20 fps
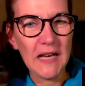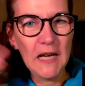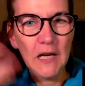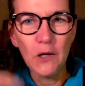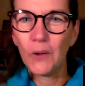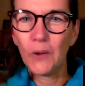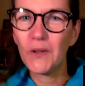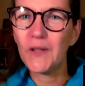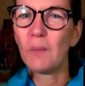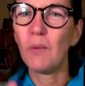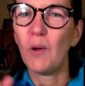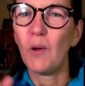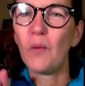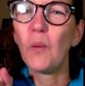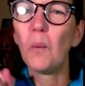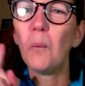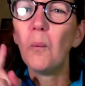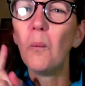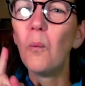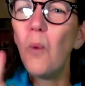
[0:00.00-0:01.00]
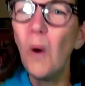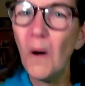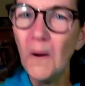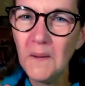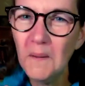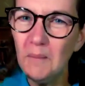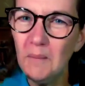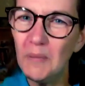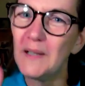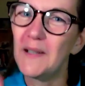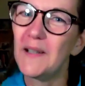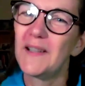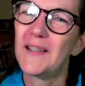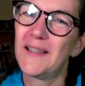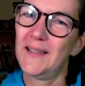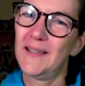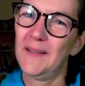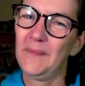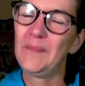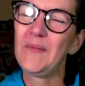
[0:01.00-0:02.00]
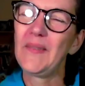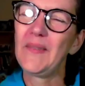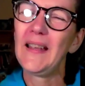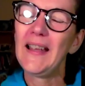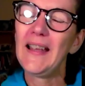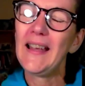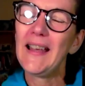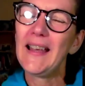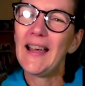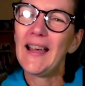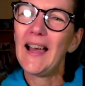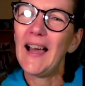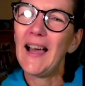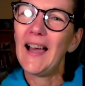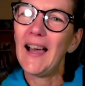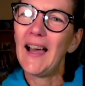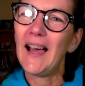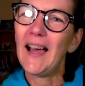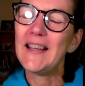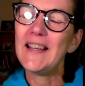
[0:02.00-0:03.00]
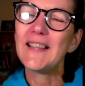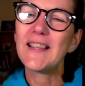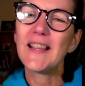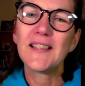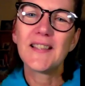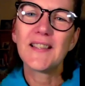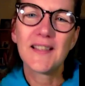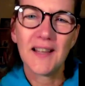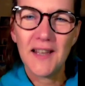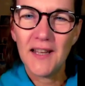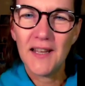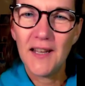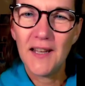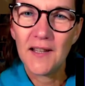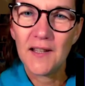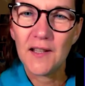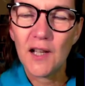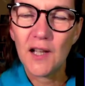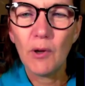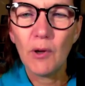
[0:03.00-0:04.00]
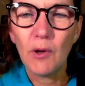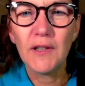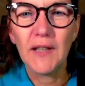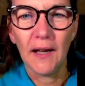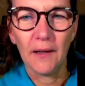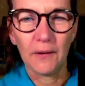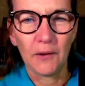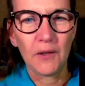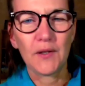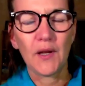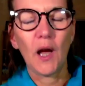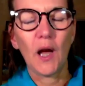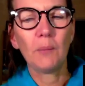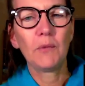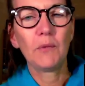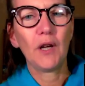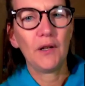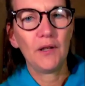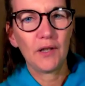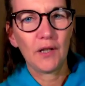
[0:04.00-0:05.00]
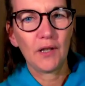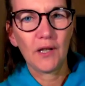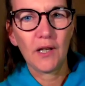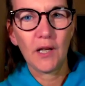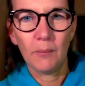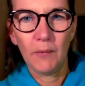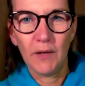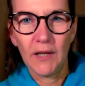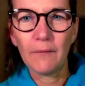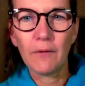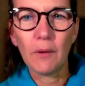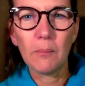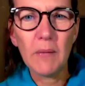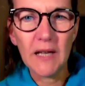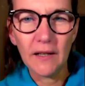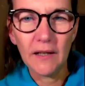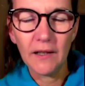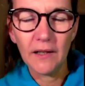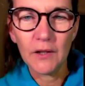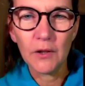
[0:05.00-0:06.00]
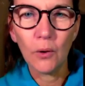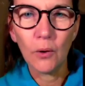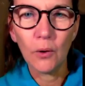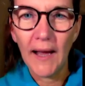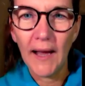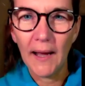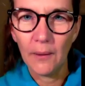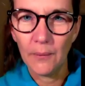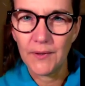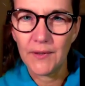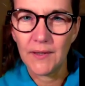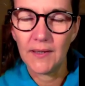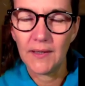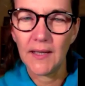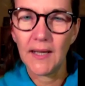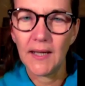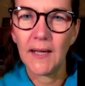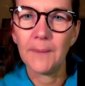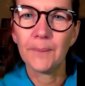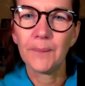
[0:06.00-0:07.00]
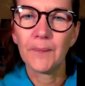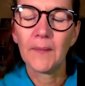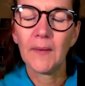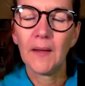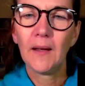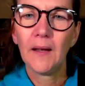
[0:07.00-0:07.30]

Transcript: and he looks up at the one person and he says, Zacchaeus, come on down because I'm going to come and have a meal at your house today.